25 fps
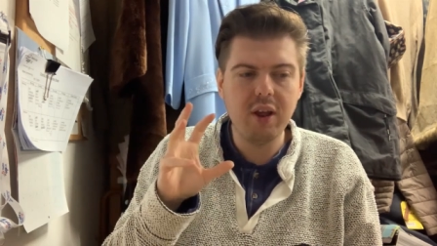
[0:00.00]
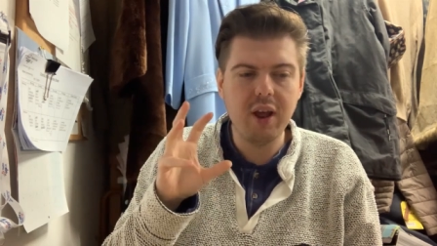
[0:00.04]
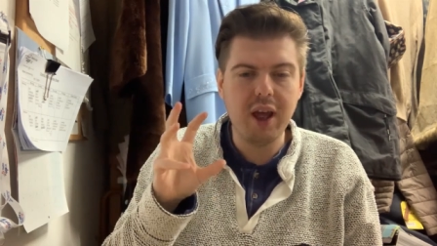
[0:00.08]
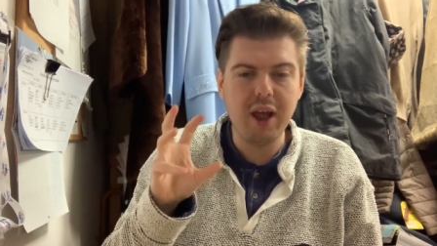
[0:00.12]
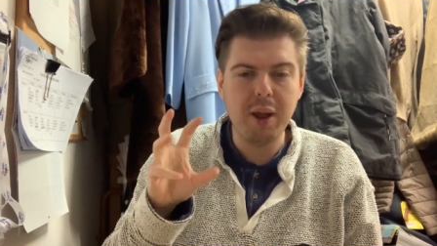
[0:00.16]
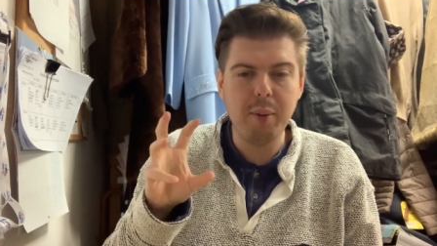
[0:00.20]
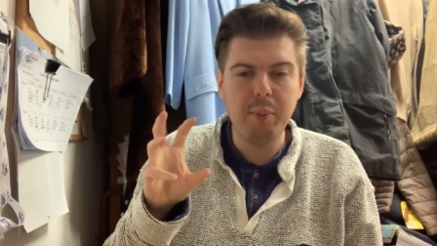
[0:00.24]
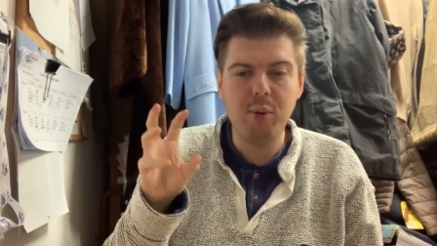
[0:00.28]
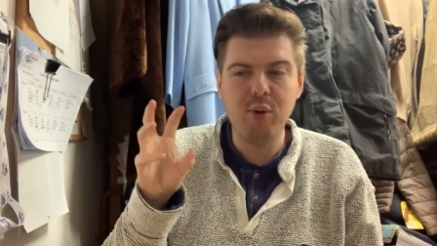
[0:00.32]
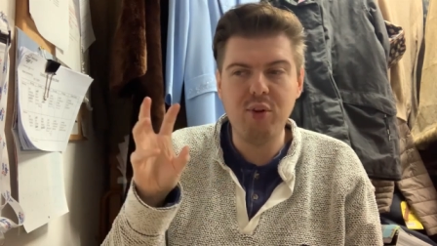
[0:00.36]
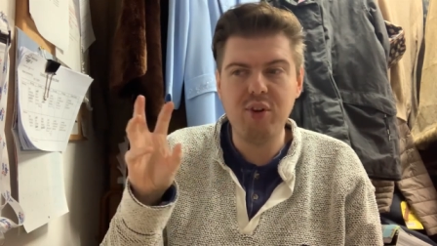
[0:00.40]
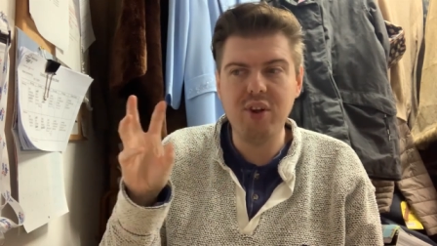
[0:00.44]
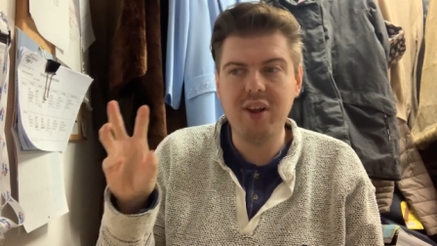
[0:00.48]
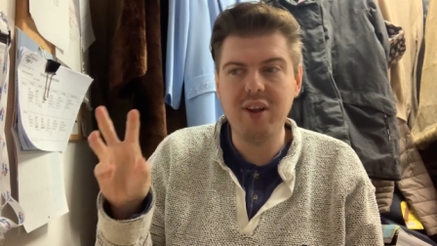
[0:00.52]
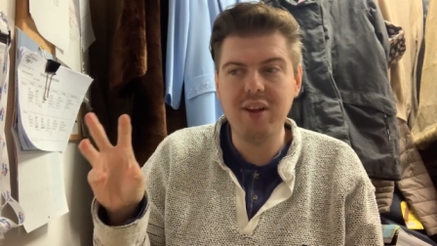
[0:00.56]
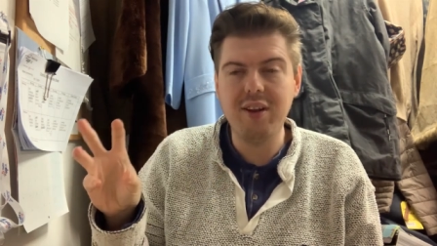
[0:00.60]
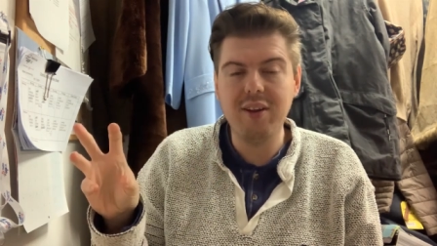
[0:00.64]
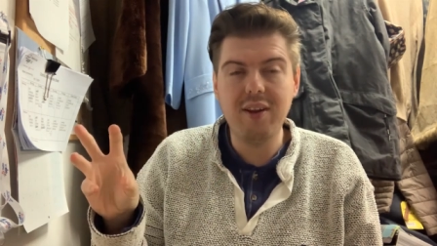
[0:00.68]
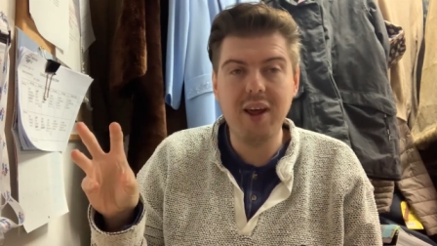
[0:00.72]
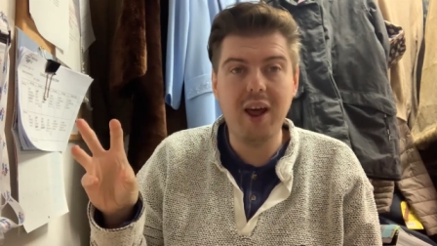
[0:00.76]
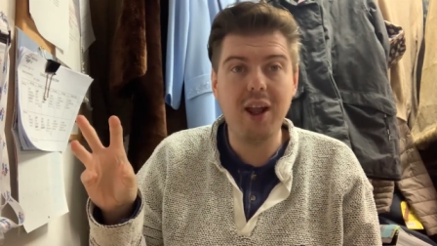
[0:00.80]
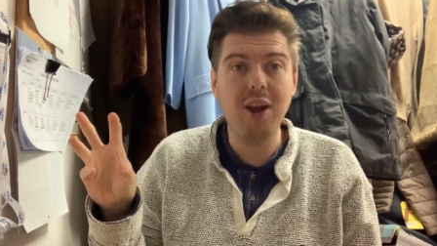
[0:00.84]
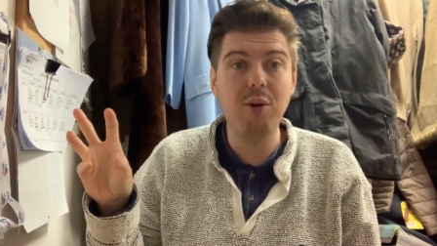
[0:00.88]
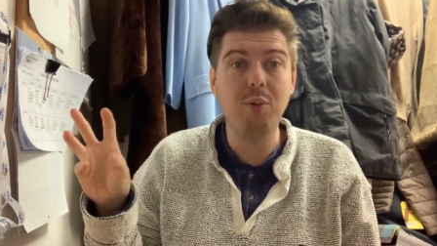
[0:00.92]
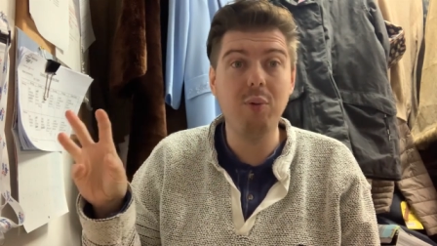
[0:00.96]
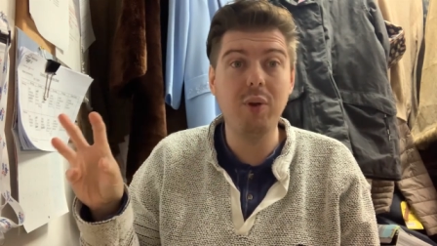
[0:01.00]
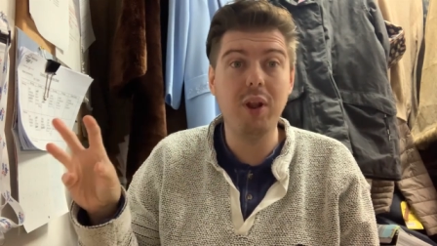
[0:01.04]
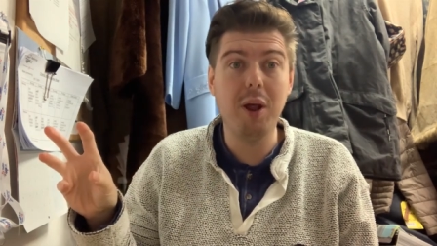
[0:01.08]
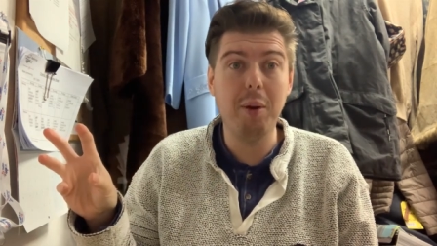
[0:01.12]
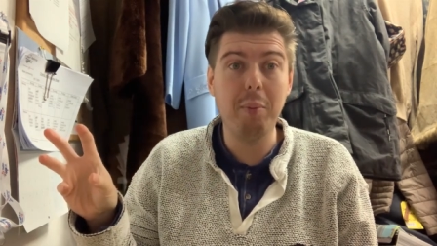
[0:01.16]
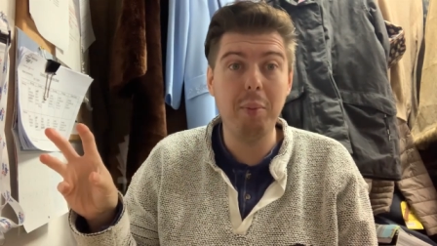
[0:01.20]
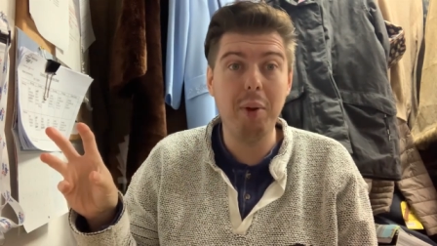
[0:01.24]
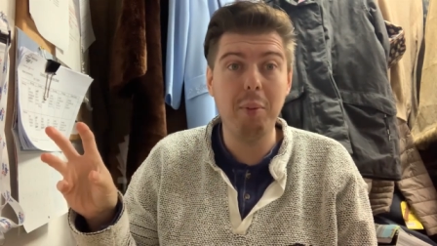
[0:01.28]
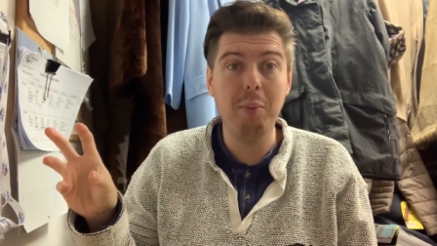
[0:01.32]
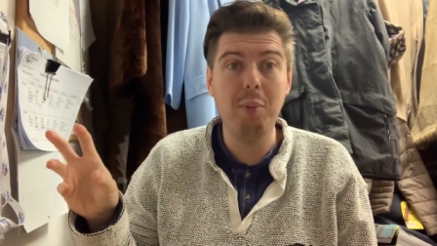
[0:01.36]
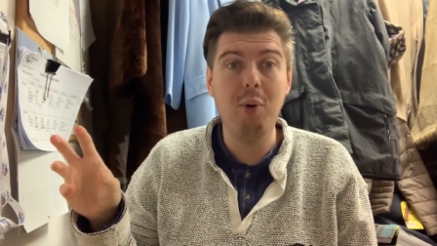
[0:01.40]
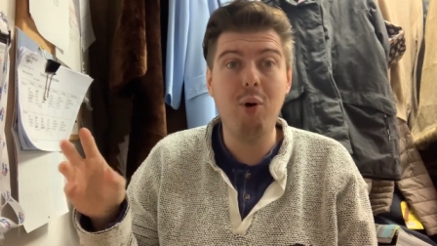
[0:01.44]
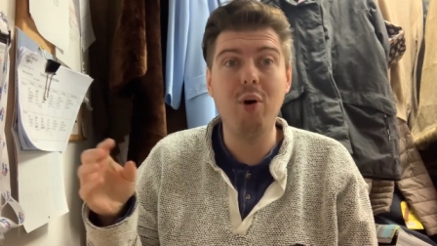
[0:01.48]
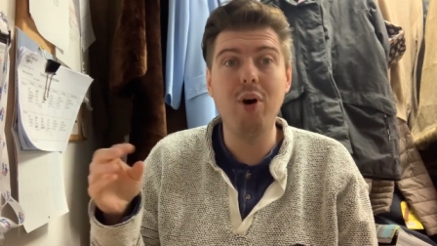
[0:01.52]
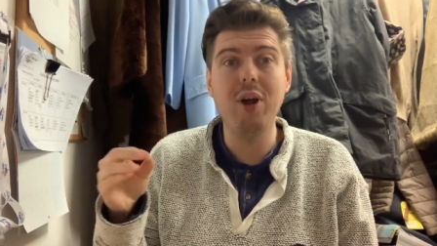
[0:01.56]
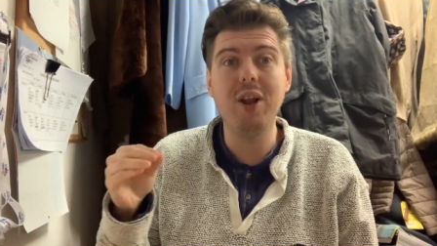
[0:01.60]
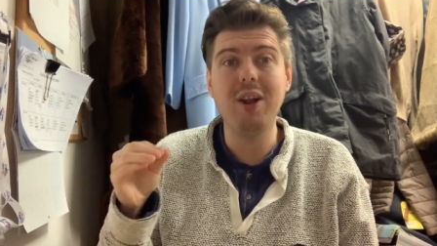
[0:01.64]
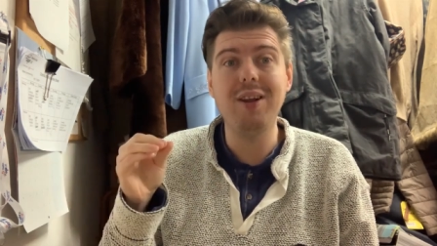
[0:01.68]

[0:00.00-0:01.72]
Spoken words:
able to contend with it a bit more.